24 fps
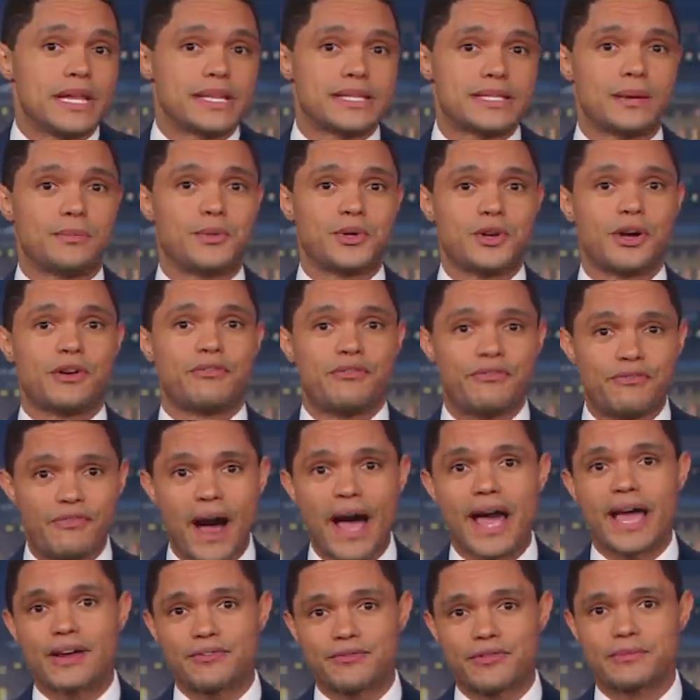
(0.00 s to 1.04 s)
that someone got
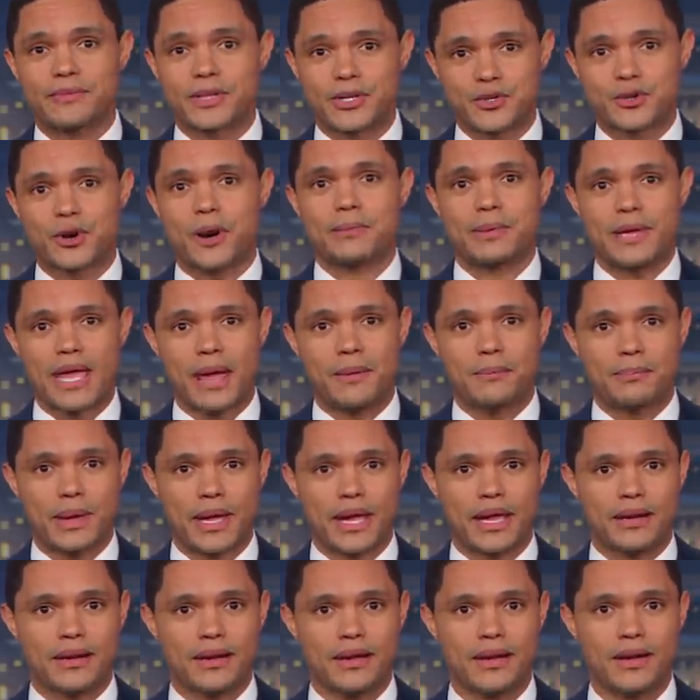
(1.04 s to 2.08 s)
fired from the Trump
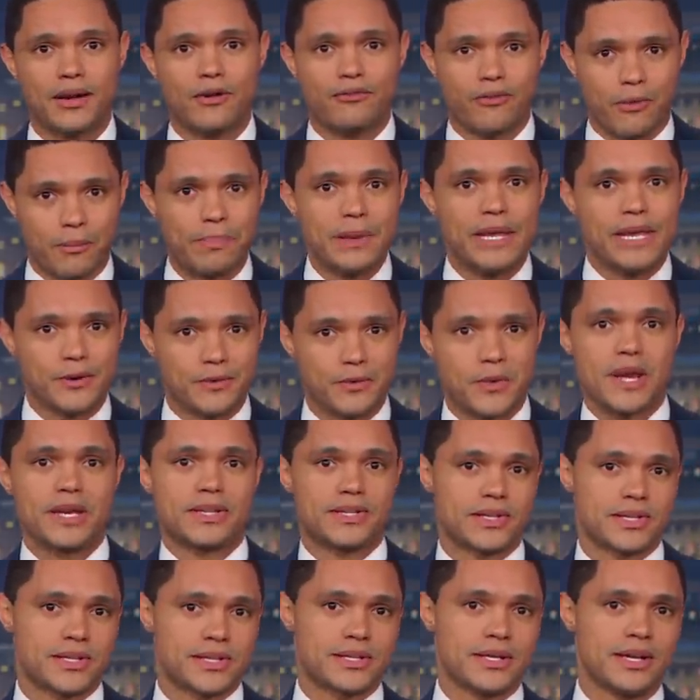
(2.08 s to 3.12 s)
campaign for being
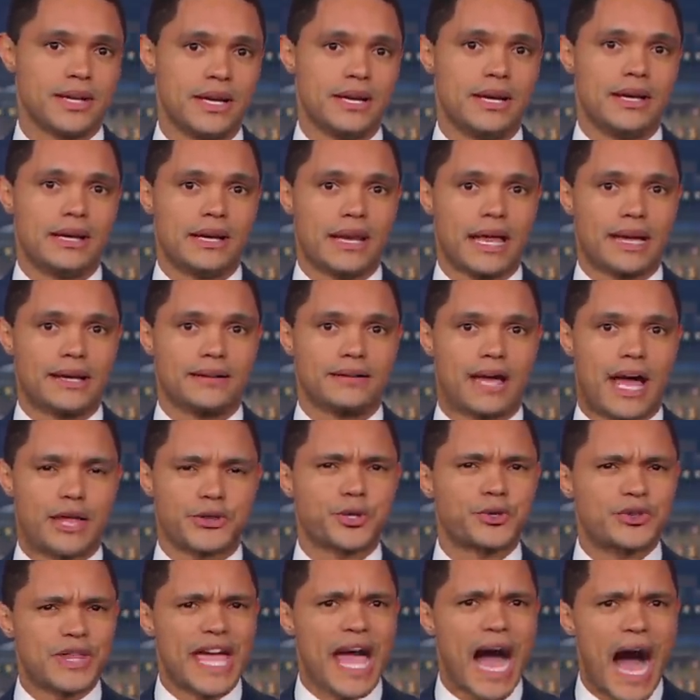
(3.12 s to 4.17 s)
racist. Like, I
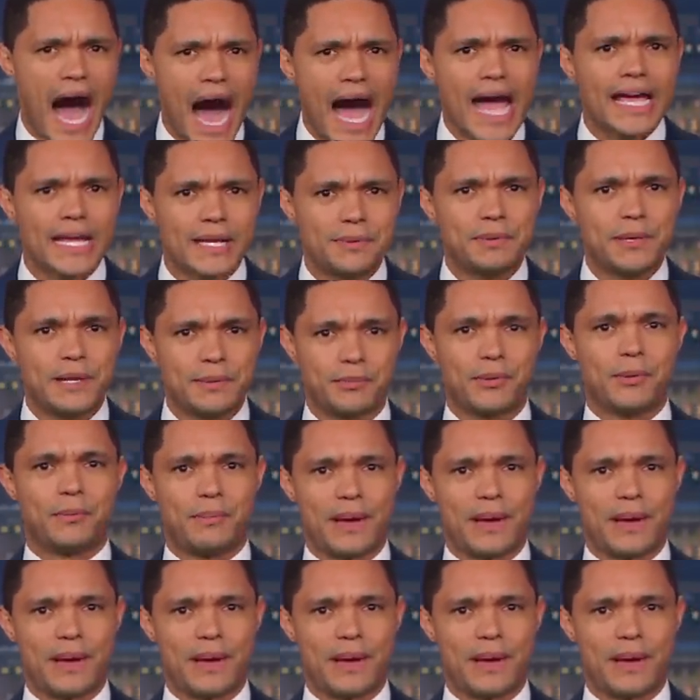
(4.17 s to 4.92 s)
thought they hired people